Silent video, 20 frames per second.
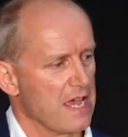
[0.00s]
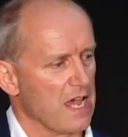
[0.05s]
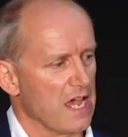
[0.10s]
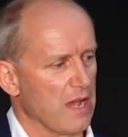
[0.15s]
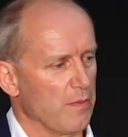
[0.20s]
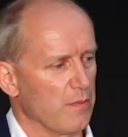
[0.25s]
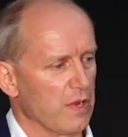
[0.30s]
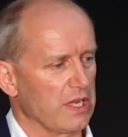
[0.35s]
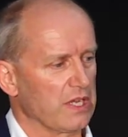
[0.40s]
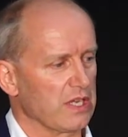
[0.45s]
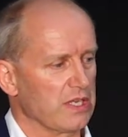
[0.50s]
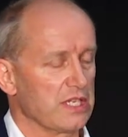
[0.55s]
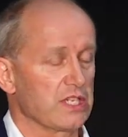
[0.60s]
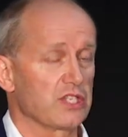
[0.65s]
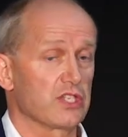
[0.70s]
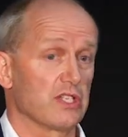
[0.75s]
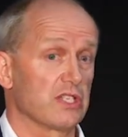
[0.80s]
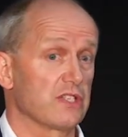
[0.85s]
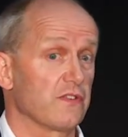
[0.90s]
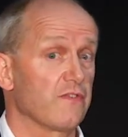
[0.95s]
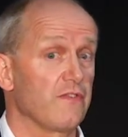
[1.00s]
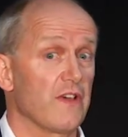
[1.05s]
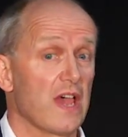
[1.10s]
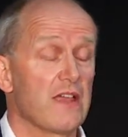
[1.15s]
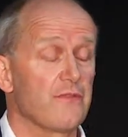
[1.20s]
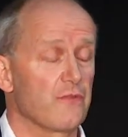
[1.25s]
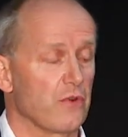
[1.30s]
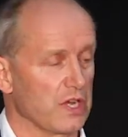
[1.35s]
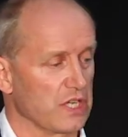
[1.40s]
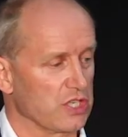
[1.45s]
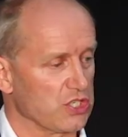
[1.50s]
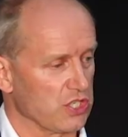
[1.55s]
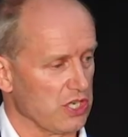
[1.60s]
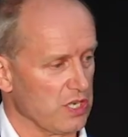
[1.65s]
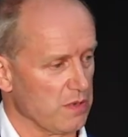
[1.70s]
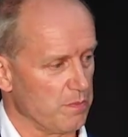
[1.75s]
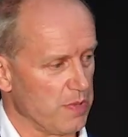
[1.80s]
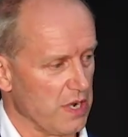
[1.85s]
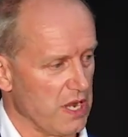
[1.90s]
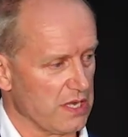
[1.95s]
And conditions are favouring
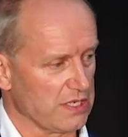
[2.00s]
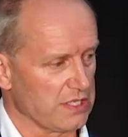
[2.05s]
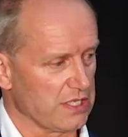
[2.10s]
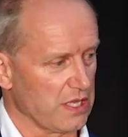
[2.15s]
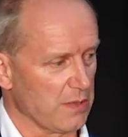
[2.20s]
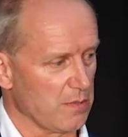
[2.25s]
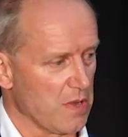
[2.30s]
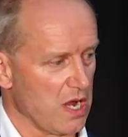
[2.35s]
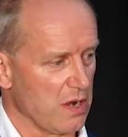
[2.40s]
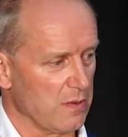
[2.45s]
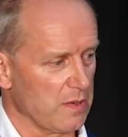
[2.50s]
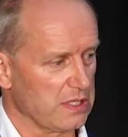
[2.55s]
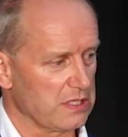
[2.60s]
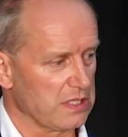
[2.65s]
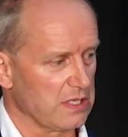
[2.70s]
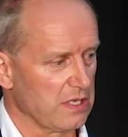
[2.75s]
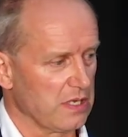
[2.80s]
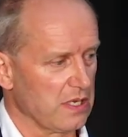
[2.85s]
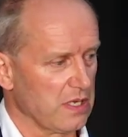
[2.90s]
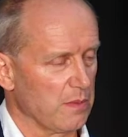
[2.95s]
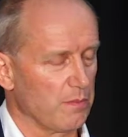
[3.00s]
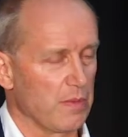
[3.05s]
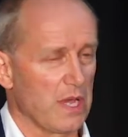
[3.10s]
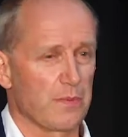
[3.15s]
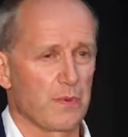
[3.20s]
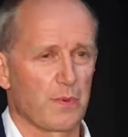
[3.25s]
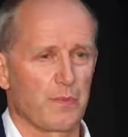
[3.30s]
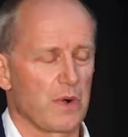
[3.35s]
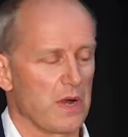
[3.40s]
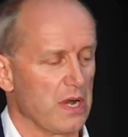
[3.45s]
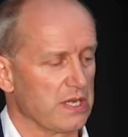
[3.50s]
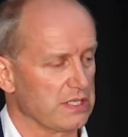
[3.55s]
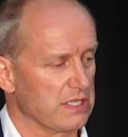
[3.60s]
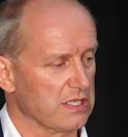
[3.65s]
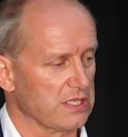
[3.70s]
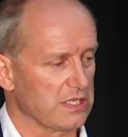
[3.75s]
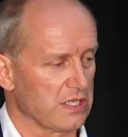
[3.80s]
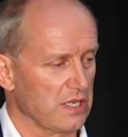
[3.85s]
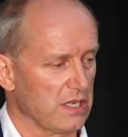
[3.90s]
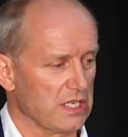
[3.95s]
sheet plants at the moment. Paper
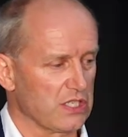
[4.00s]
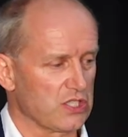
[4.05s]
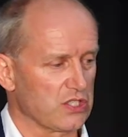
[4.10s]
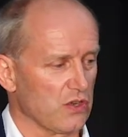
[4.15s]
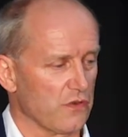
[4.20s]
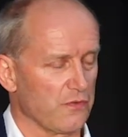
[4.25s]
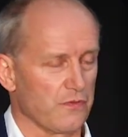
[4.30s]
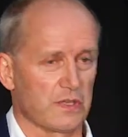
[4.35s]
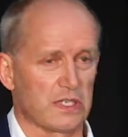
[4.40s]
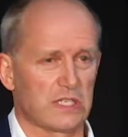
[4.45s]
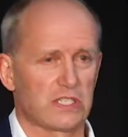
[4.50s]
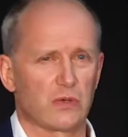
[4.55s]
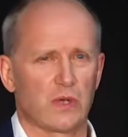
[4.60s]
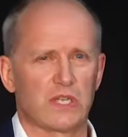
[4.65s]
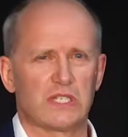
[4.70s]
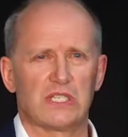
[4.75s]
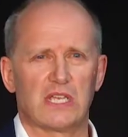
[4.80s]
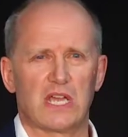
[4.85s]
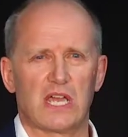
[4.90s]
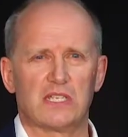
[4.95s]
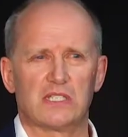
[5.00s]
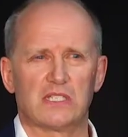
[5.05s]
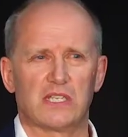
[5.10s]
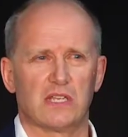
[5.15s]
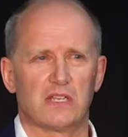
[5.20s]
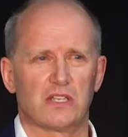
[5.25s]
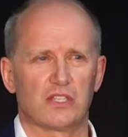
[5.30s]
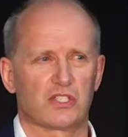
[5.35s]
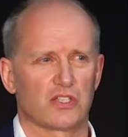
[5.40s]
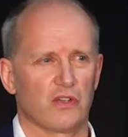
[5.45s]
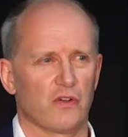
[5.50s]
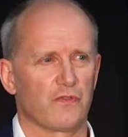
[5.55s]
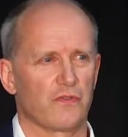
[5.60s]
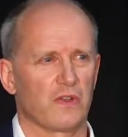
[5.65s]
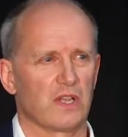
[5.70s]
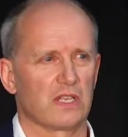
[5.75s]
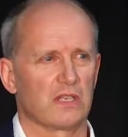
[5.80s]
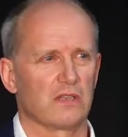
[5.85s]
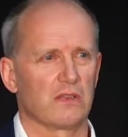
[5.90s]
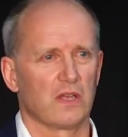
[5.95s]
prices certainly softened in 2018
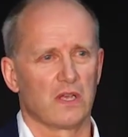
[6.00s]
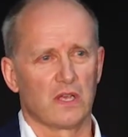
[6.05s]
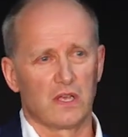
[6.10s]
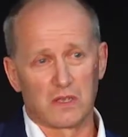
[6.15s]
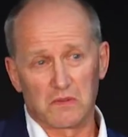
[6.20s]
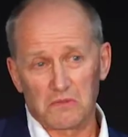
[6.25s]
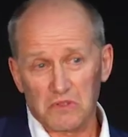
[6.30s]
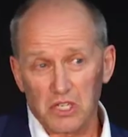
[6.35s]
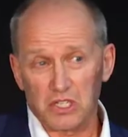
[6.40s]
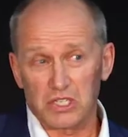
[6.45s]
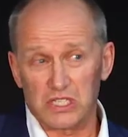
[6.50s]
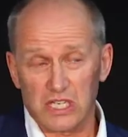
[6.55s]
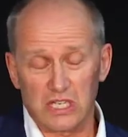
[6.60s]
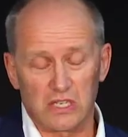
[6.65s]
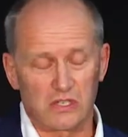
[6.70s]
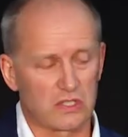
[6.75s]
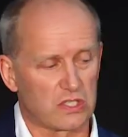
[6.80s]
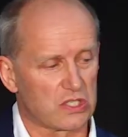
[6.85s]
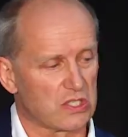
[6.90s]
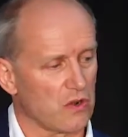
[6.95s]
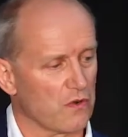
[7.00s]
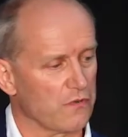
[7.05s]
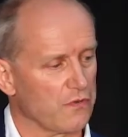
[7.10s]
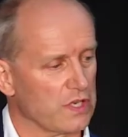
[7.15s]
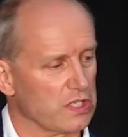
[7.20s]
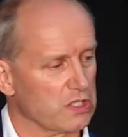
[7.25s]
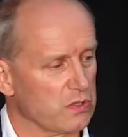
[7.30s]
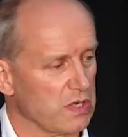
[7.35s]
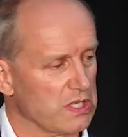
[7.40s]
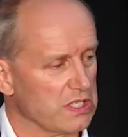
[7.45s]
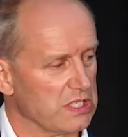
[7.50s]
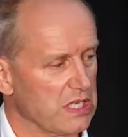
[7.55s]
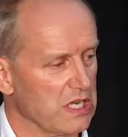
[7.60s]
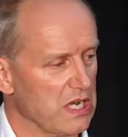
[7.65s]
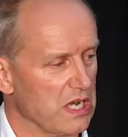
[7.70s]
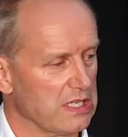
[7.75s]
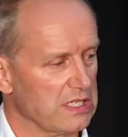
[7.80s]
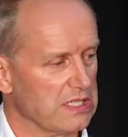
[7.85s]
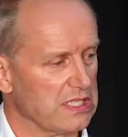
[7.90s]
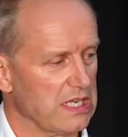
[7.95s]
and continue to soften in
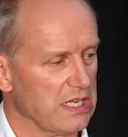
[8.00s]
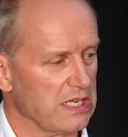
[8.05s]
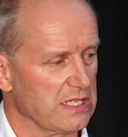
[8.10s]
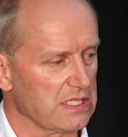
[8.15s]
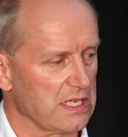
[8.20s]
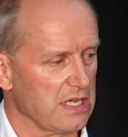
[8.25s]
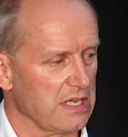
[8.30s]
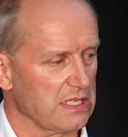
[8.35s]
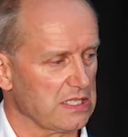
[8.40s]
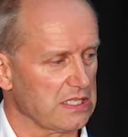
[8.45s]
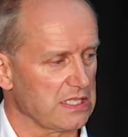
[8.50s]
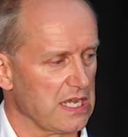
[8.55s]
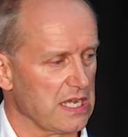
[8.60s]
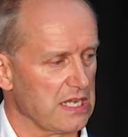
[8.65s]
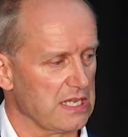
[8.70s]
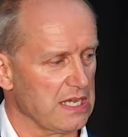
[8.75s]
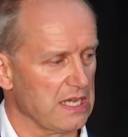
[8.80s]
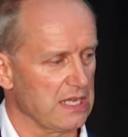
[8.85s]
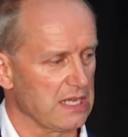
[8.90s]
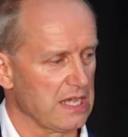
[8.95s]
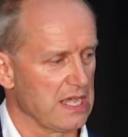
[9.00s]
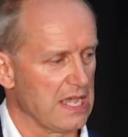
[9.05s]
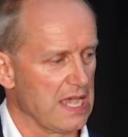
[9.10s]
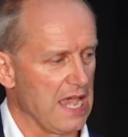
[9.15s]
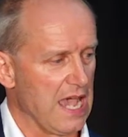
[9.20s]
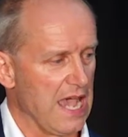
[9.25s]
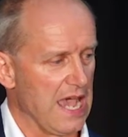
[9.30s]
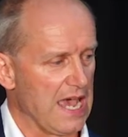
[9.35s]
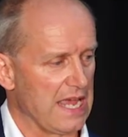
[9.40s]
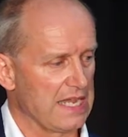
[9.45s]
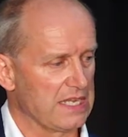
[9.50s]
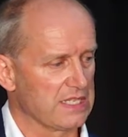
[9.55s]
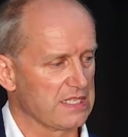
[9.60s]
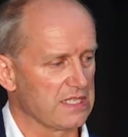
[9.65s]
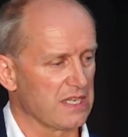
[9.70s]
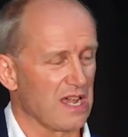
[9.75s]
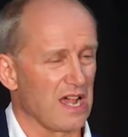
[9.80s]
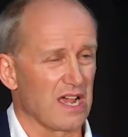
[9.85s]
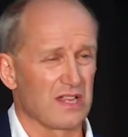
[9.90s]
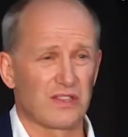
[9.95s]
2019, as I understand it. And
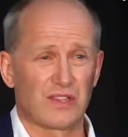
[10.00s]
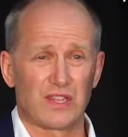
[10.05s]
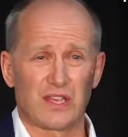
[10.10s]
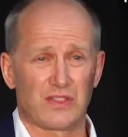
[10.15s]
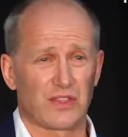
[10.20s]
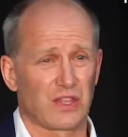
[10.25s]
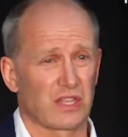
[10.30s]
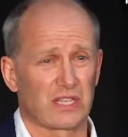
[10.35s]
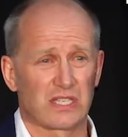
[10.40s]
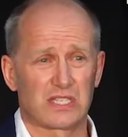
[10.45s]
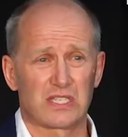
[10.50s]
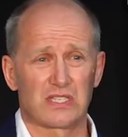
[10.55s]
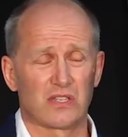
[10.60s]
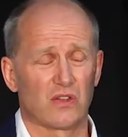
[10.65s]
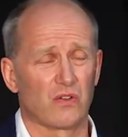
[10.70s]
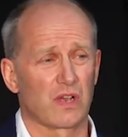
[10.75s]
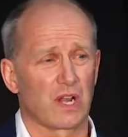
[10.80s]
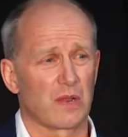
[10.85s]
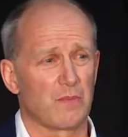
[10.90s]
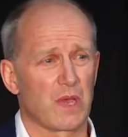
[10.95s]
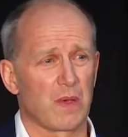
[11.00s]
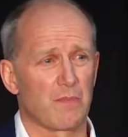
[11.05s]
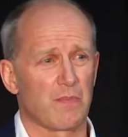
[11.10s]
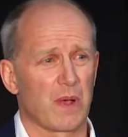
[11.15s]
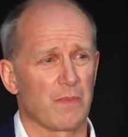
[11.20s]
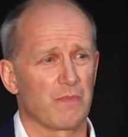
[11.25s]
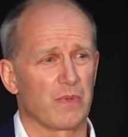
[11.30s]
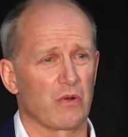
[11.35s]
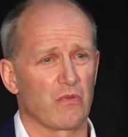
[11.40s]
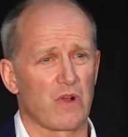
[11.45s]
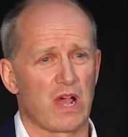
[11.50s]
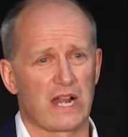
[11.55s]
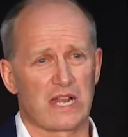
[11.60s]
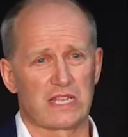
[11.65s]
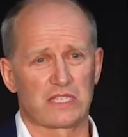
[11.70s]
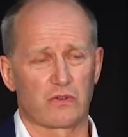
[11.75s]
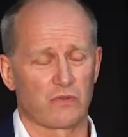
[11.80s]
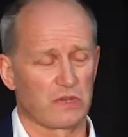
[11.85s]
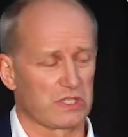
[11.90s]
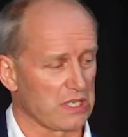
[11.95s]
I think there's still going to be a bumpy ride
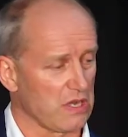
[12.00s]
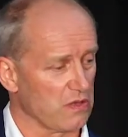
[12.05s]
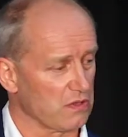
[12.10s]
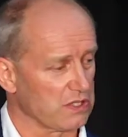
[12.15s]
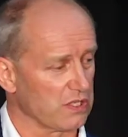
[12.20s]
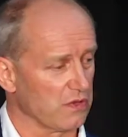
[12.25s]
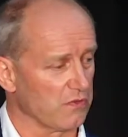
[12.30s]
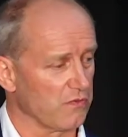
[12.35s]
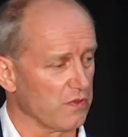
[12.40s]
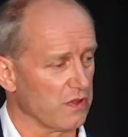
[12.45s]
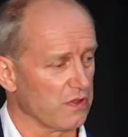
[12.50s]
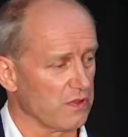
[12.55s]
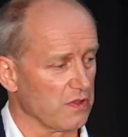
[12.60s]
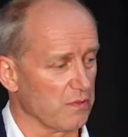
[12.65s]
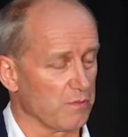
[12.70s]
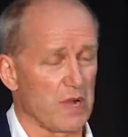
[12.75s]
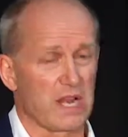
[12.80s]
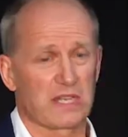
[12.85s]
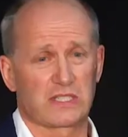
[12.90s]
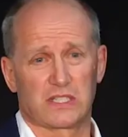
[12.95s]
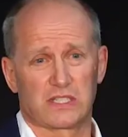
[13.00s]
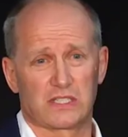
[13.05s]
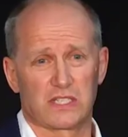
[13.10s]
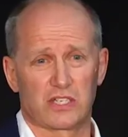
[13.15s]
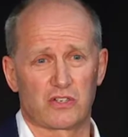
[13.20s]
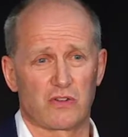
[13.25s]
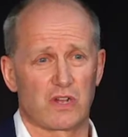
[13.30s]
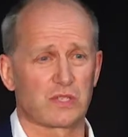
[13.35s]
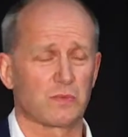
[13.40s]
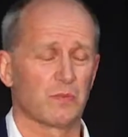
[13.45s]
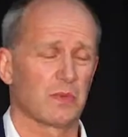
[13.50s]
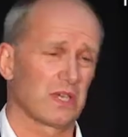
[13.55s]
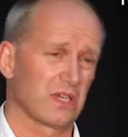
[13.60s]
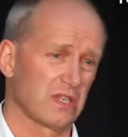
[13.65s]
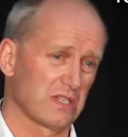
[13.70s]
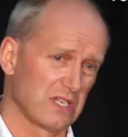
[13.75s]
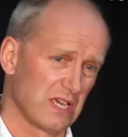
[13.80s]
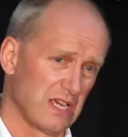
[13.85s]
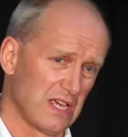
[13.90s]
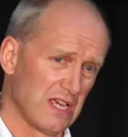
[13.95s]
as a result of the Brexit situation,
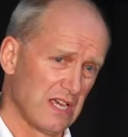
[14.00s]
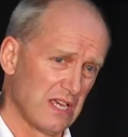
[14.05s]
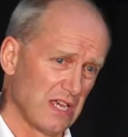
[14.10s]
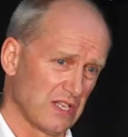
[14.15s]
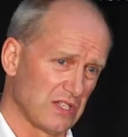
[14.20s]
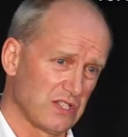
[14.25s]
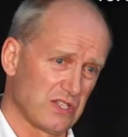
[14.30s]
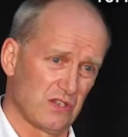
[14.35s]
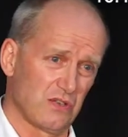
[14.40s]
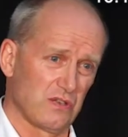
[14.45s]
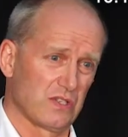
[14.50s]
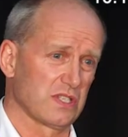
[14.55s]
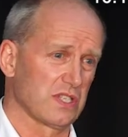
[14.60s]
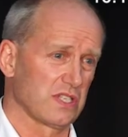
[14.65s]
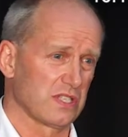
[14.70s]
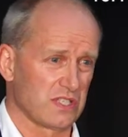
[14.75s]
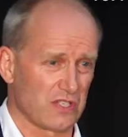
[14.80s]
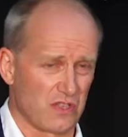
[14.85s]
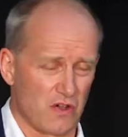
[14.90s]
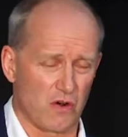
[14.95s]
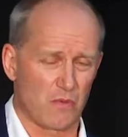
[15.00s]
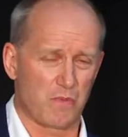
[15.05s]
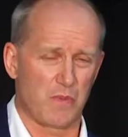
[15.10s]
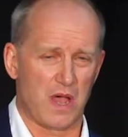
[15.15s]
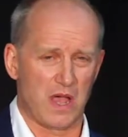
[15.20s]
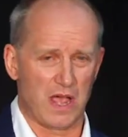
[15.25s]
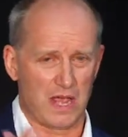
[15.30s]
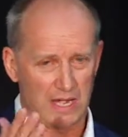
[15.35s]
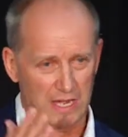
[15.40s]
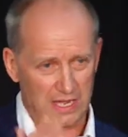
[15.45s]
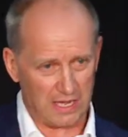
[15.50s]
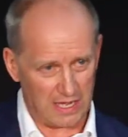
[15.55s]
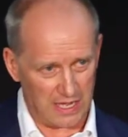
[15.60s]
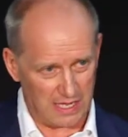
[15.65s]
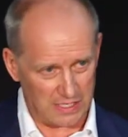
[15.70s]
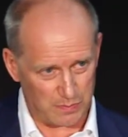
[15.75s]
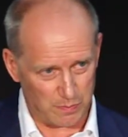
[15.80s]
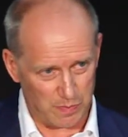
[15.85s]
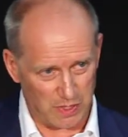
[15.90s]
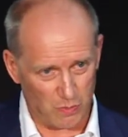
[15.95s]
because as soon as this stockpiling
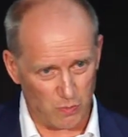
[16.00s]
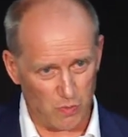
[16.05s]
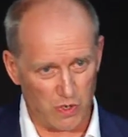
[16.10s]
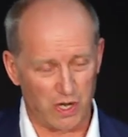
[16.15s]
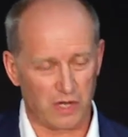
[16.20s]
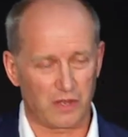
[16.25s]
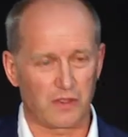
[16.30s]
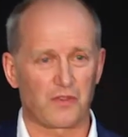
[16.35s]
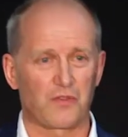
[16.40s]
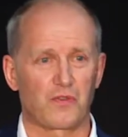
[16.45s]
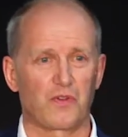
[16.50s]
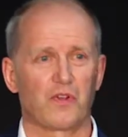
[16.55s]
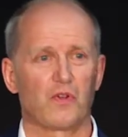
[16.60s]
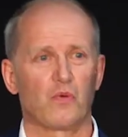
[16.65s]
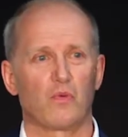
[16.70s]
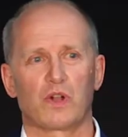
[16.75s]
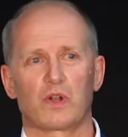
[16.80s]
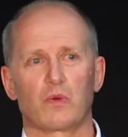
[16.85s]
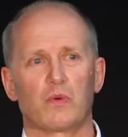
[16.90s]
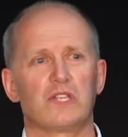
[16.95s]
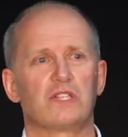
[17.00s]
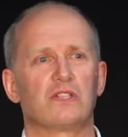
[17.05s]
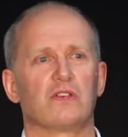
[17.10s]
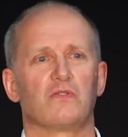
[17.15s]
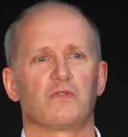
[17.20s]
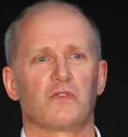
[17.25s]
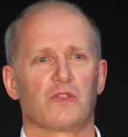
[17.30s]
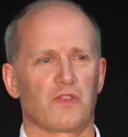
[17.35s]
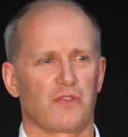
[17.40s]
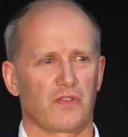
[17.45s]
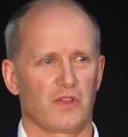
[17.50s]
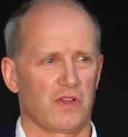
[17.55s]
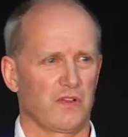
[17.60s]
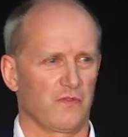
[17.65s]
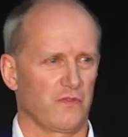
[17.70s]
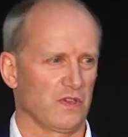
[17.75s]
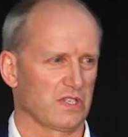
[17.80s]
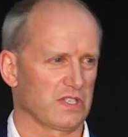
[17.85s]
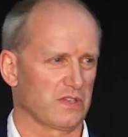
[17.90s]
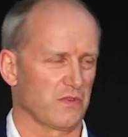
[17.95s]
has been worked through, what do we do for the
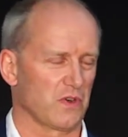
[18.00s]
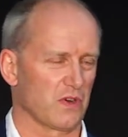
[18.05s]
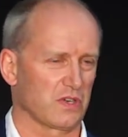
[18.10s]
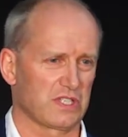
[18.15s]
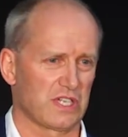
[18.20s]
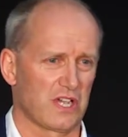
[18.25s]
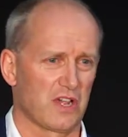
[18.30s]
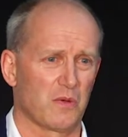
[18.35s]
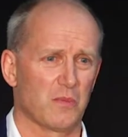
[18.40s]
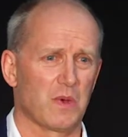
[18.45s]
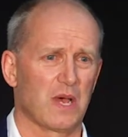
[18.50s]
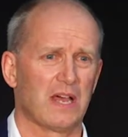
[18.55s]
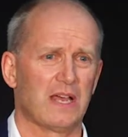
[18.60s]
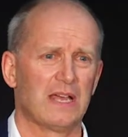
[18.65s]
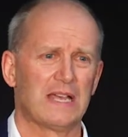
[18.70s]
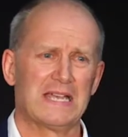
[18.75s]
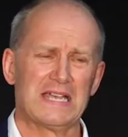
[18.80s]
31st of October?